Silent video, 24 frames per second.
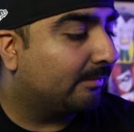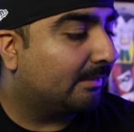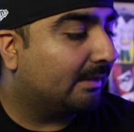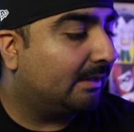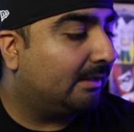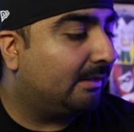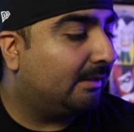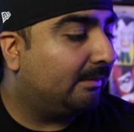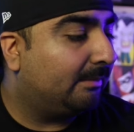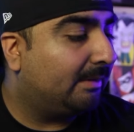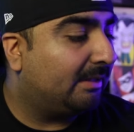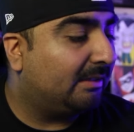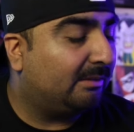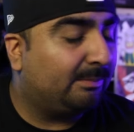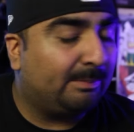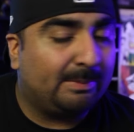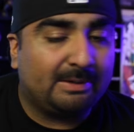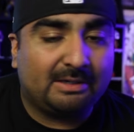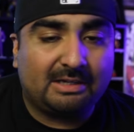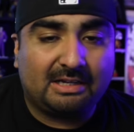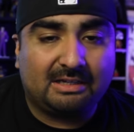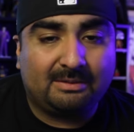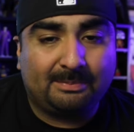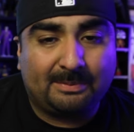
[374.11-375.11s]

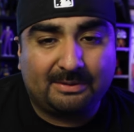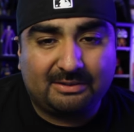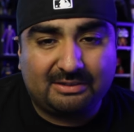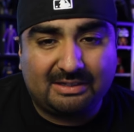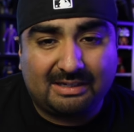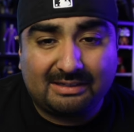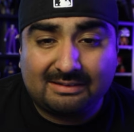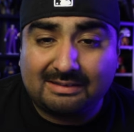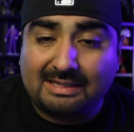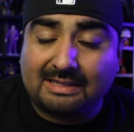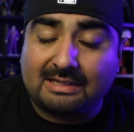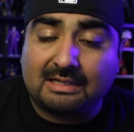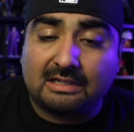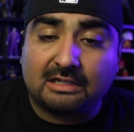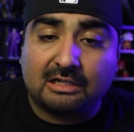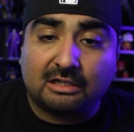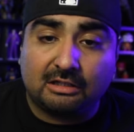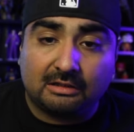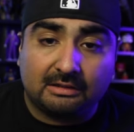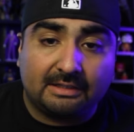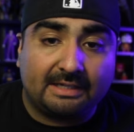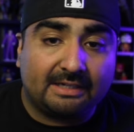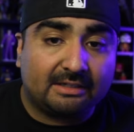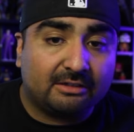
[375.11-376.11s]
Especially as like a
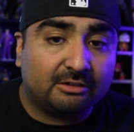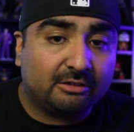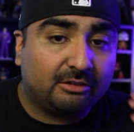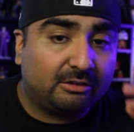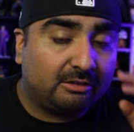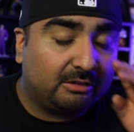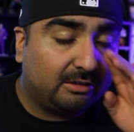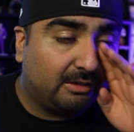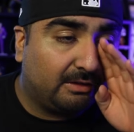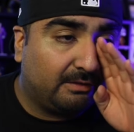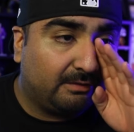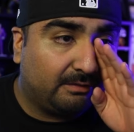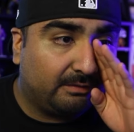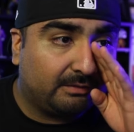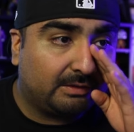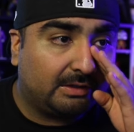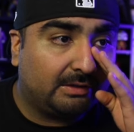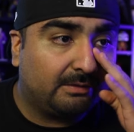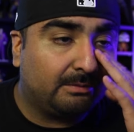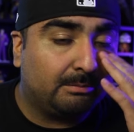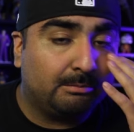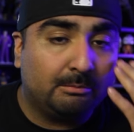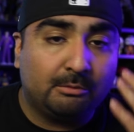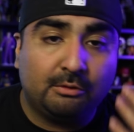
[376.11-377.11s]
collector
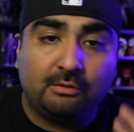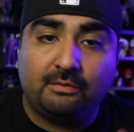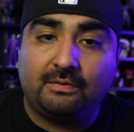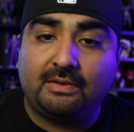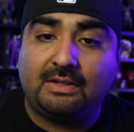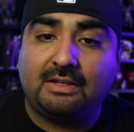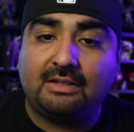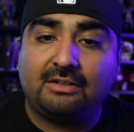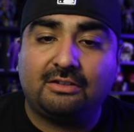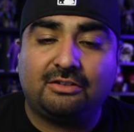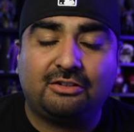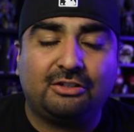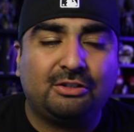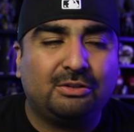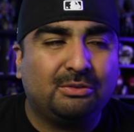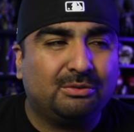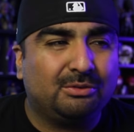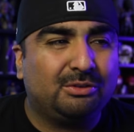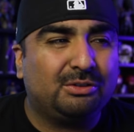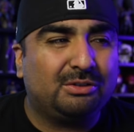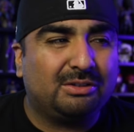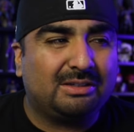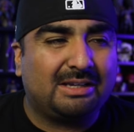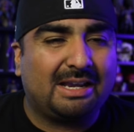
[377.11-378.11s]
of movies,
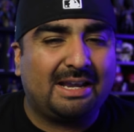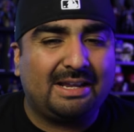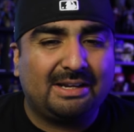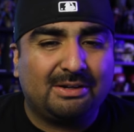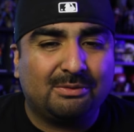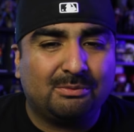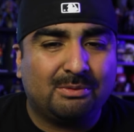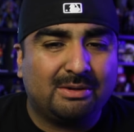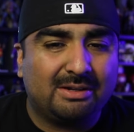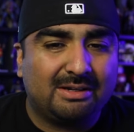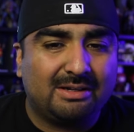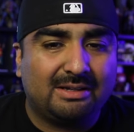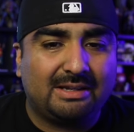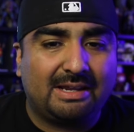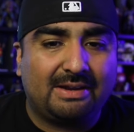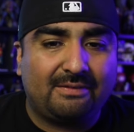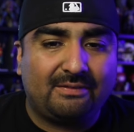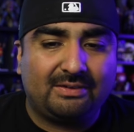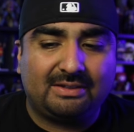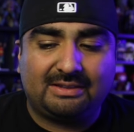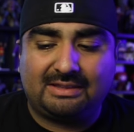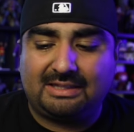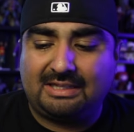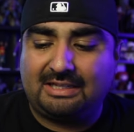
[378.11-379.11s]
you kind of want
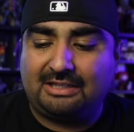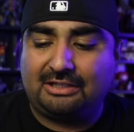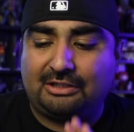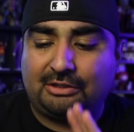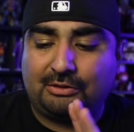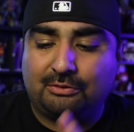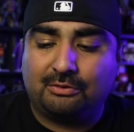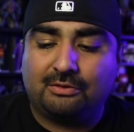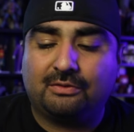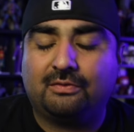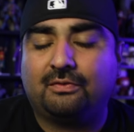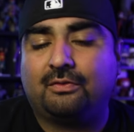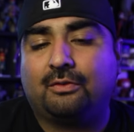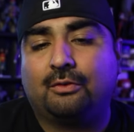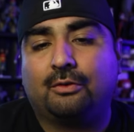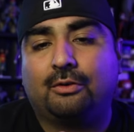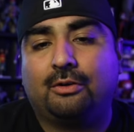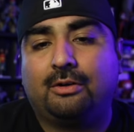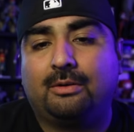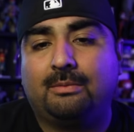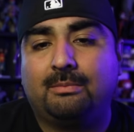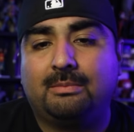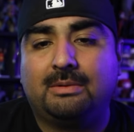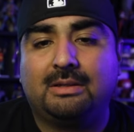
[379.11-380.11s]
everything
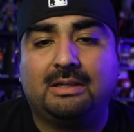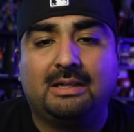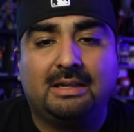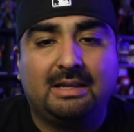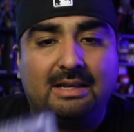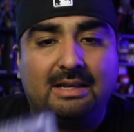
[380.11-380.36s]
uniformed,